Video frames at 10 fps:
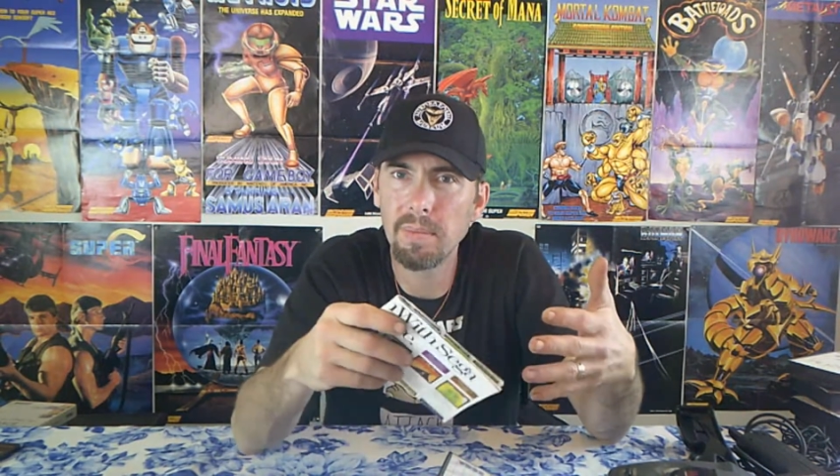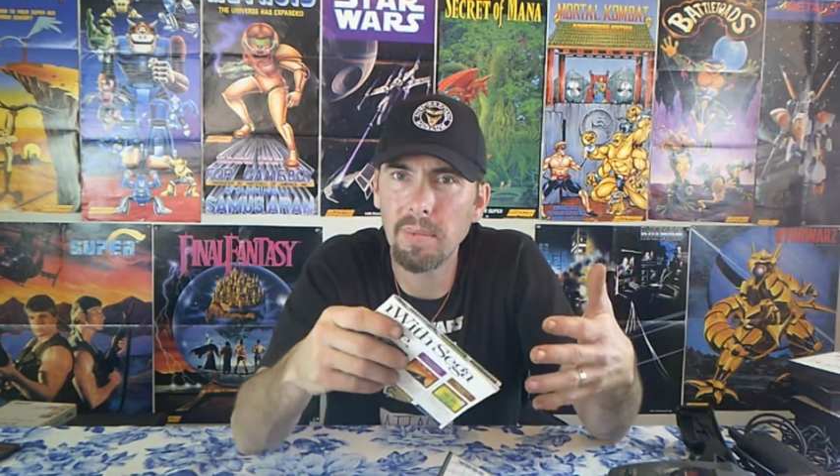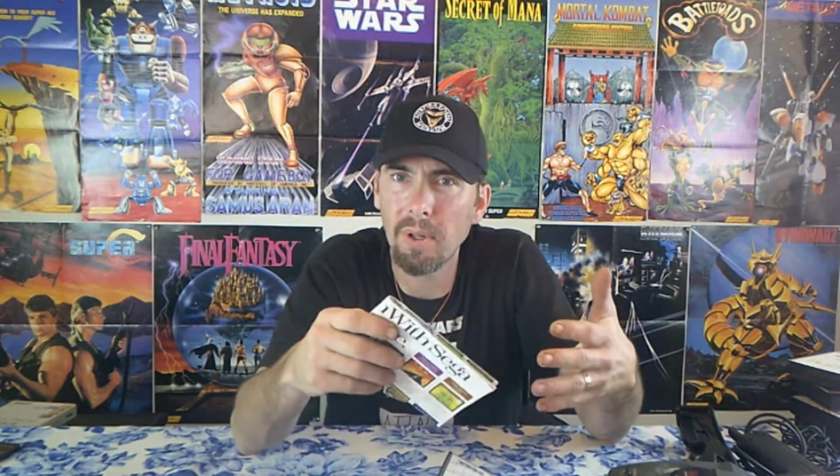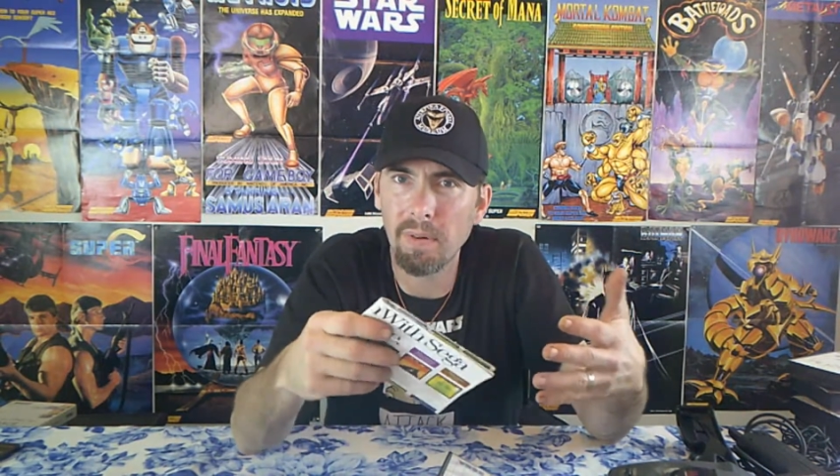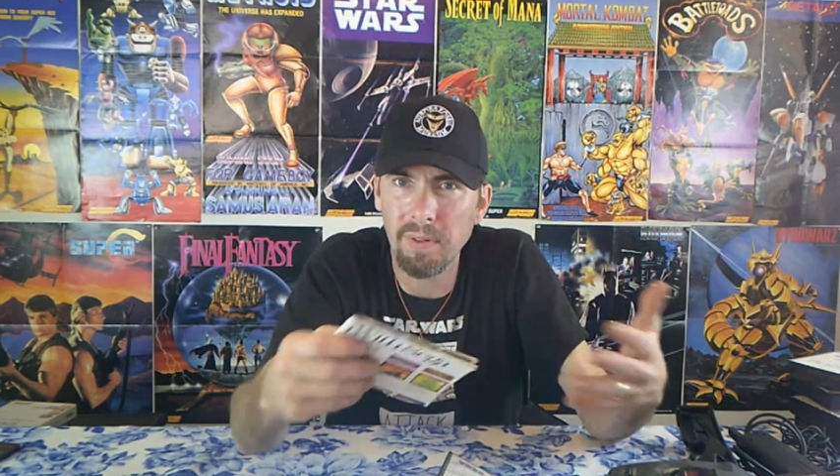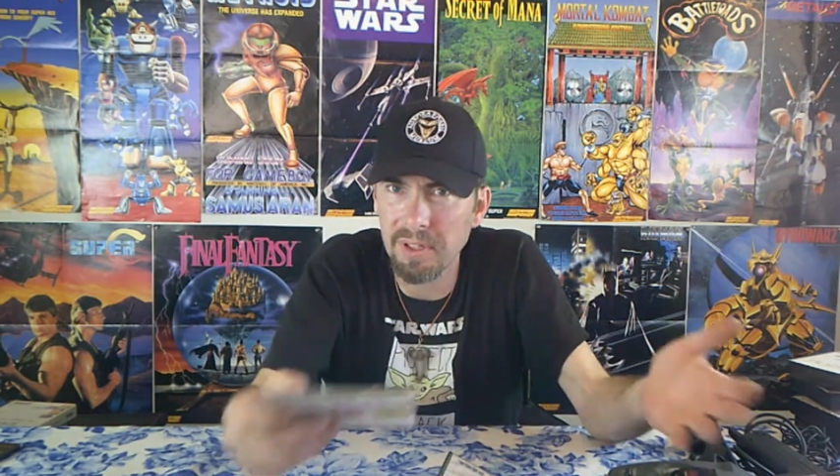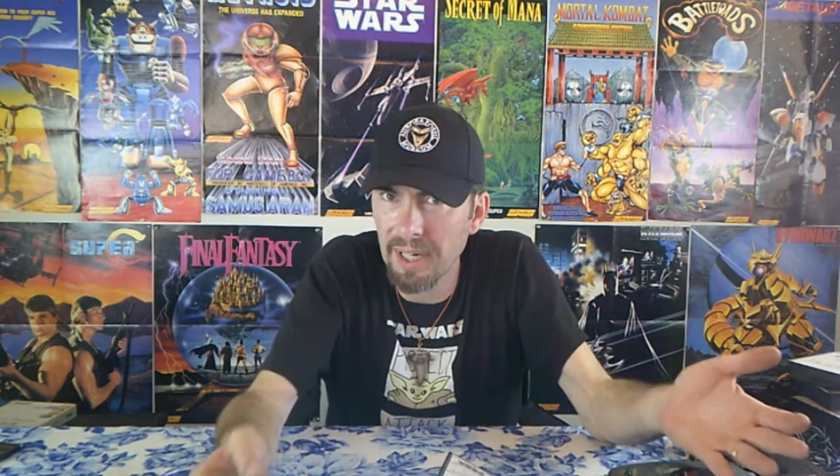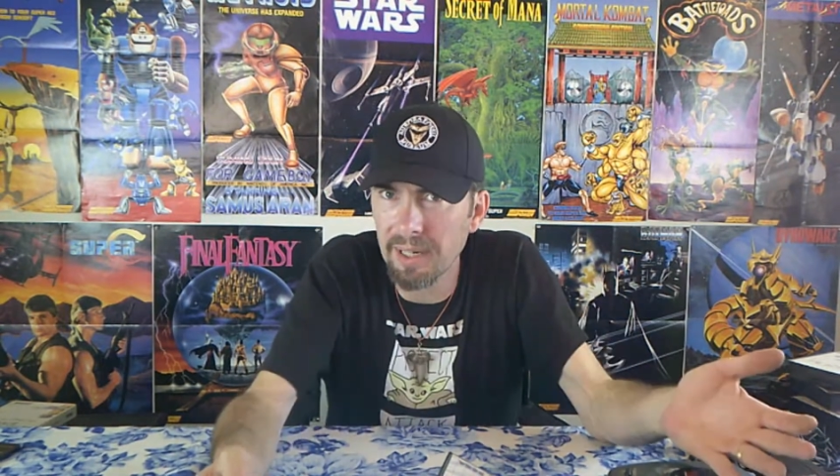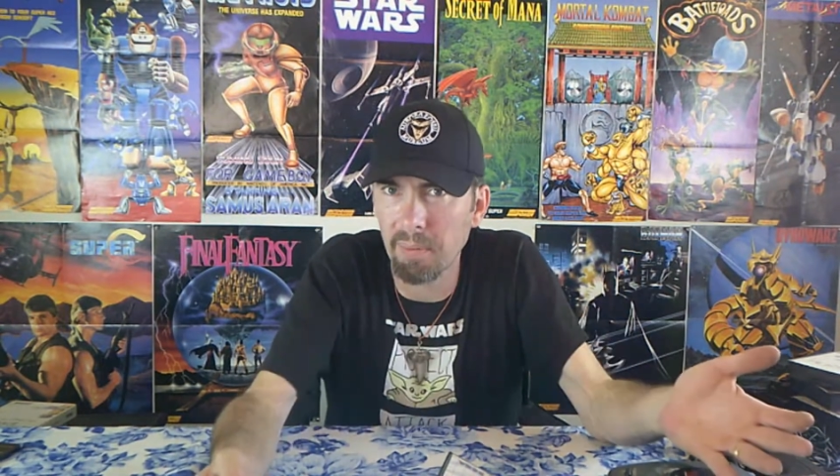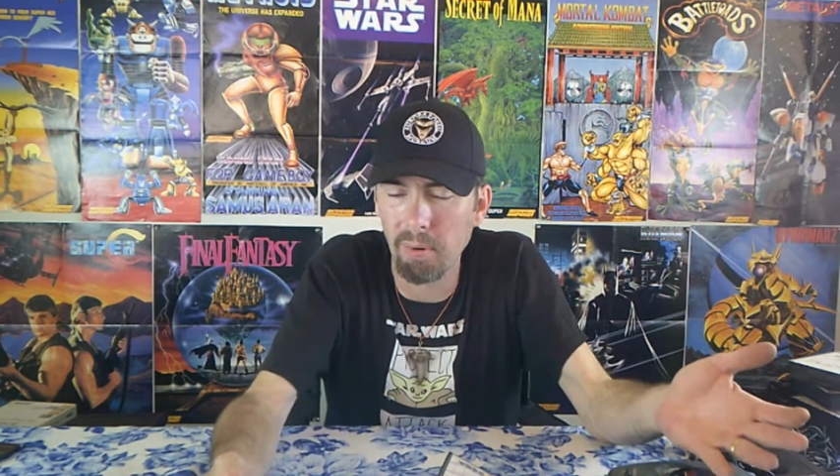of the
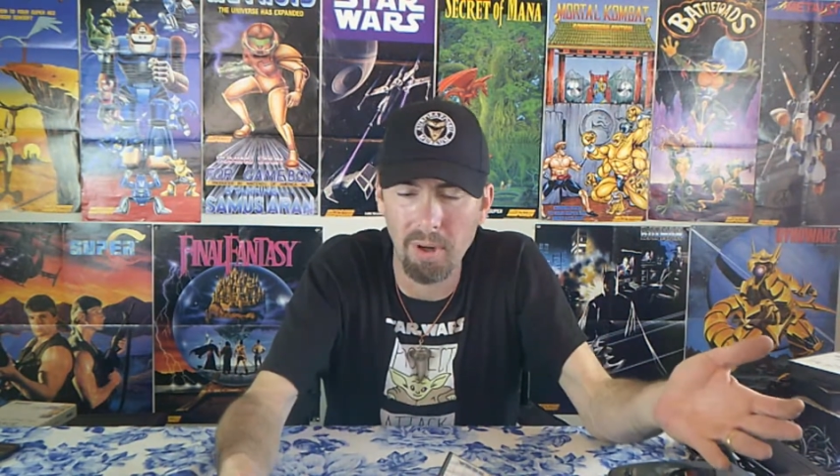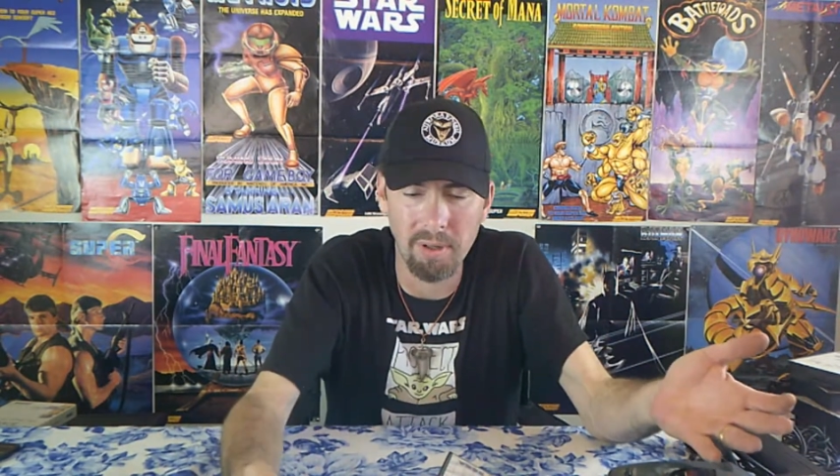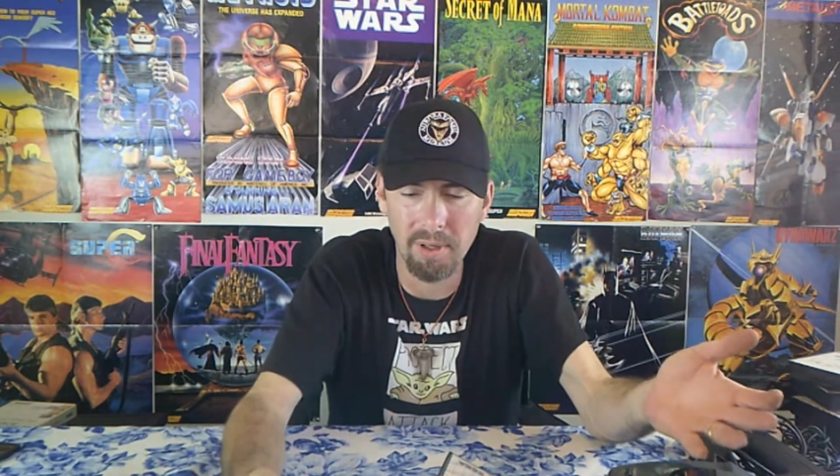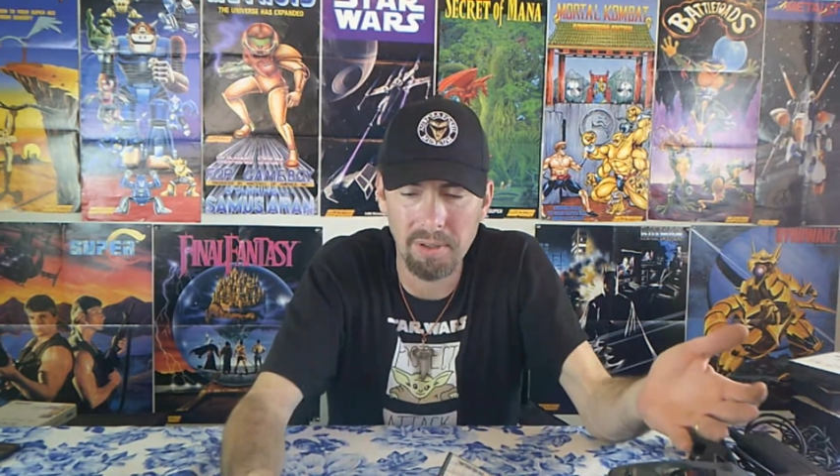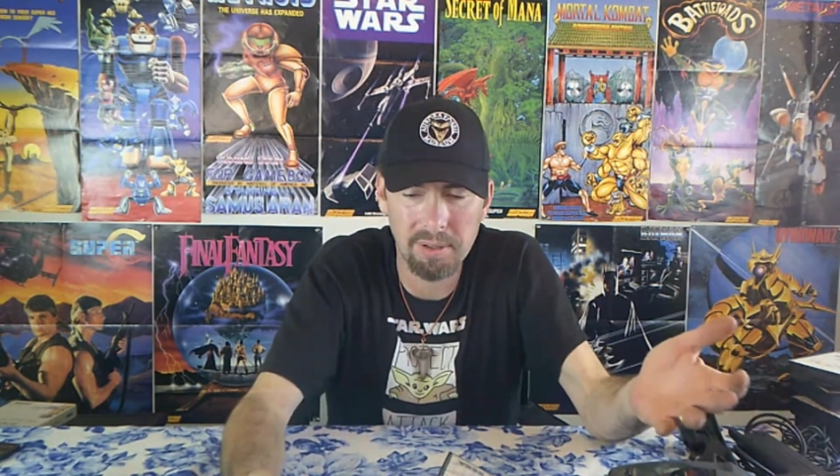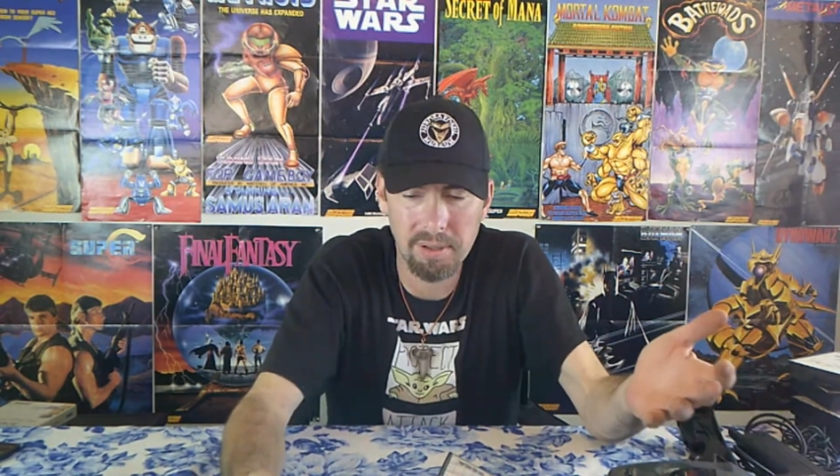Sega products.